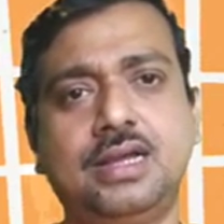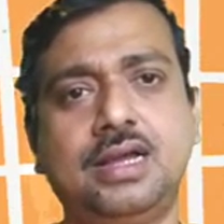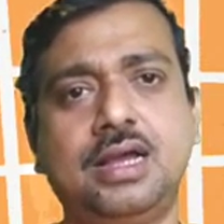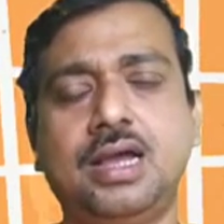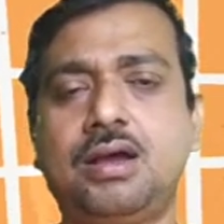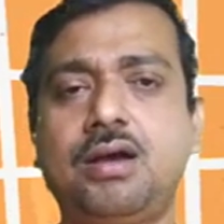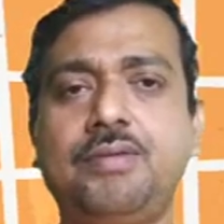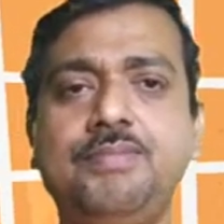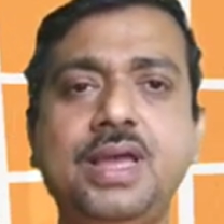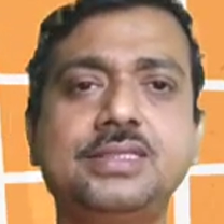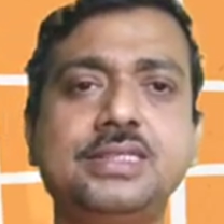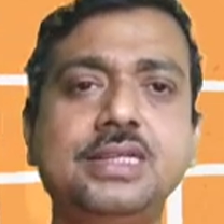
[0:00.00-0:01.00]

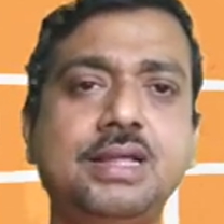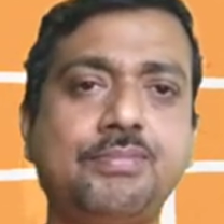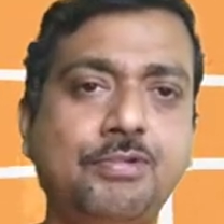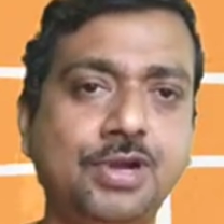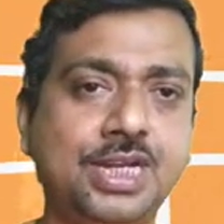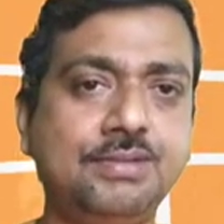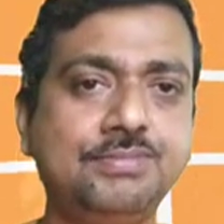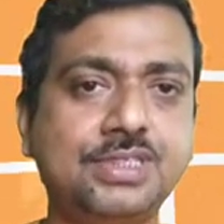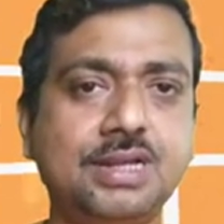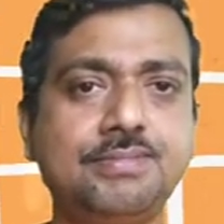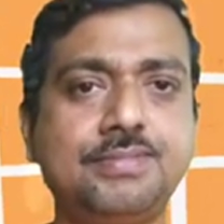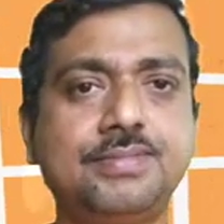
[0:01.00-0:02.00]
Obviously, the poet
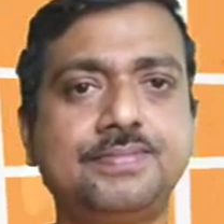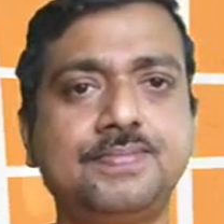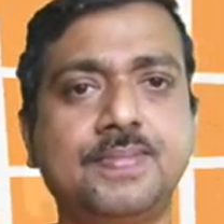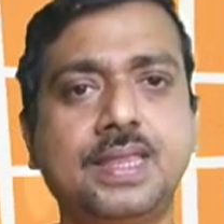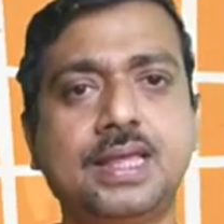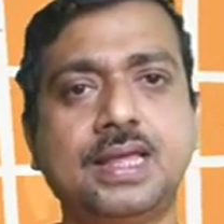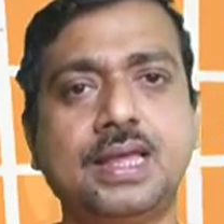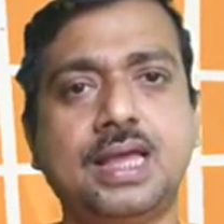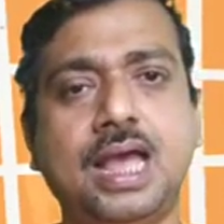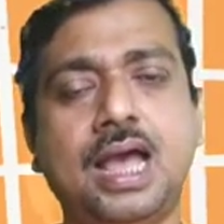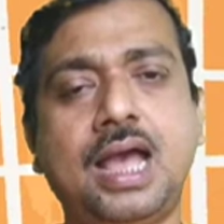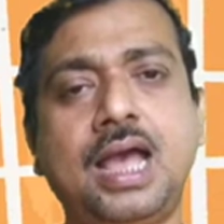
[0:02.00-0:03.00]
himself,
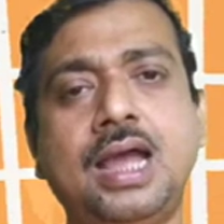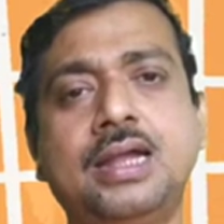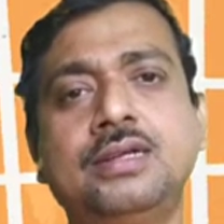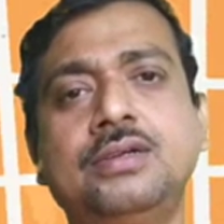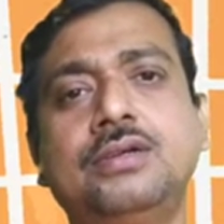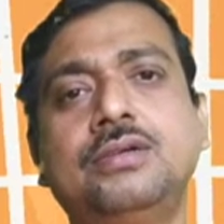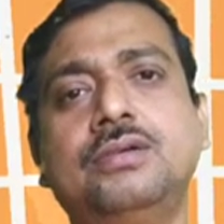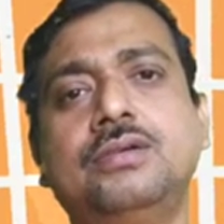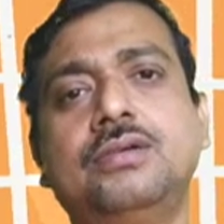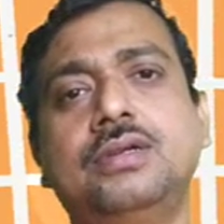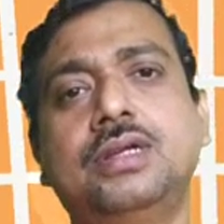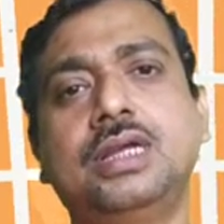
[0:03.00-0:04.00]
and
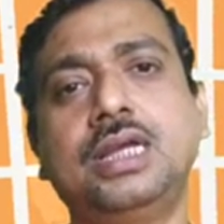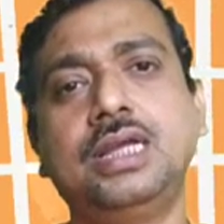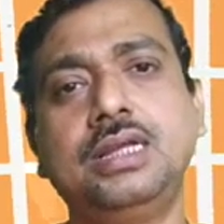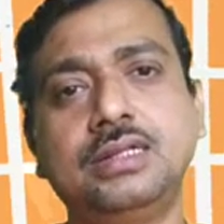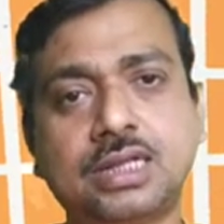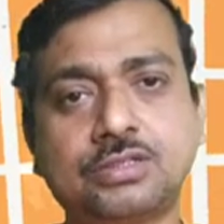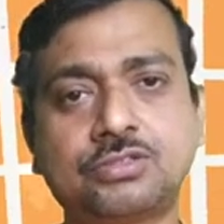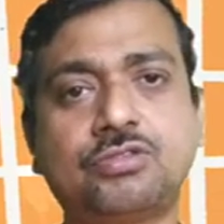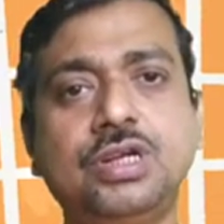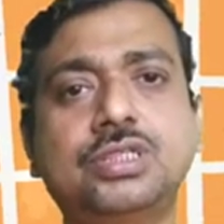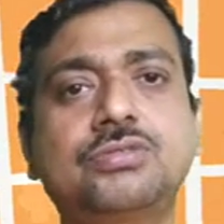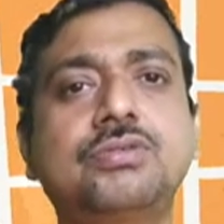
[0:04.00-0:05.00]
the
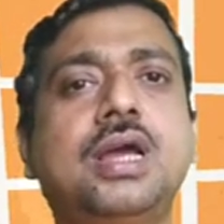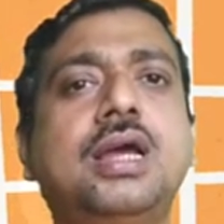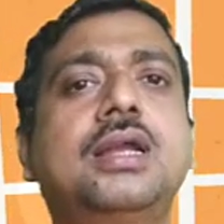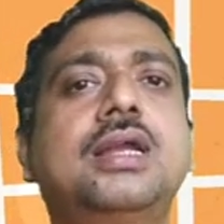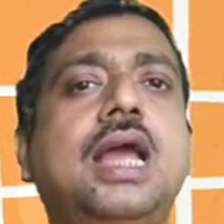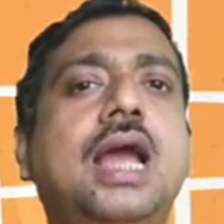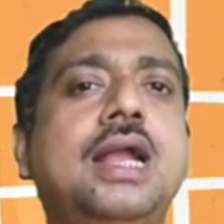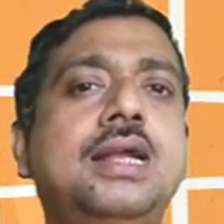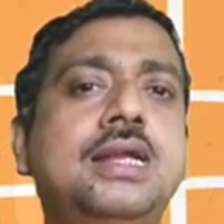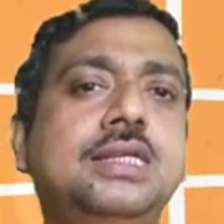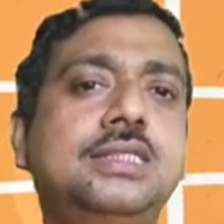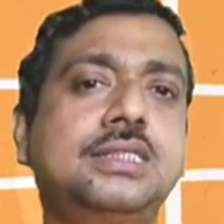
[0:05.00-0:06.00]
sonnets were
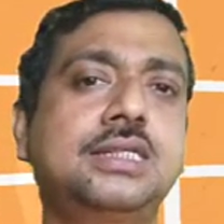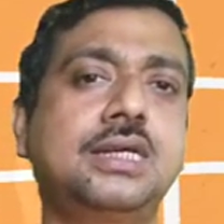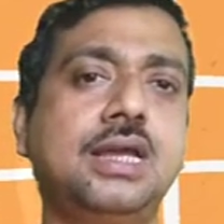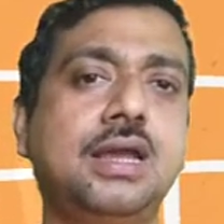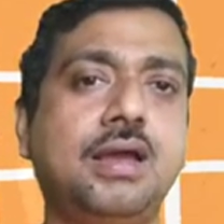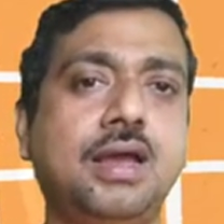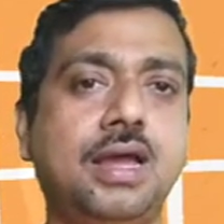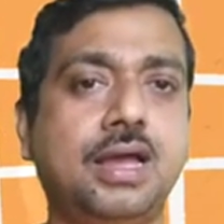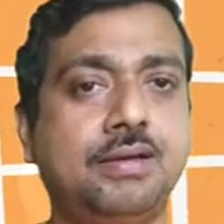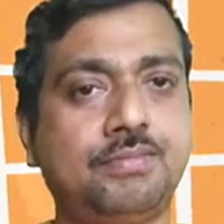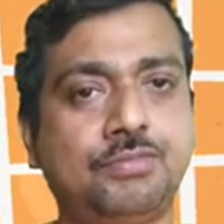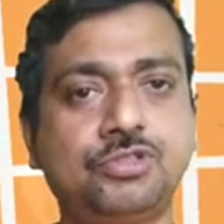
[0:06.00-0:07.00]
addressed.
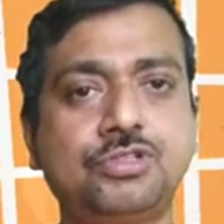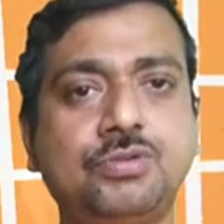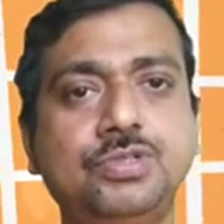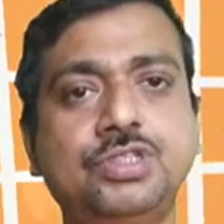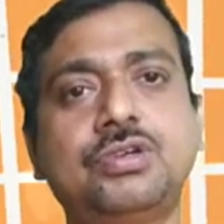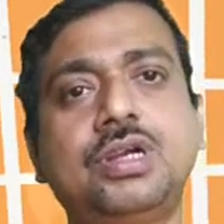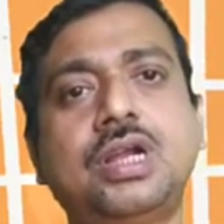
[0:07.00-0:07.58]
Most of the sonnet,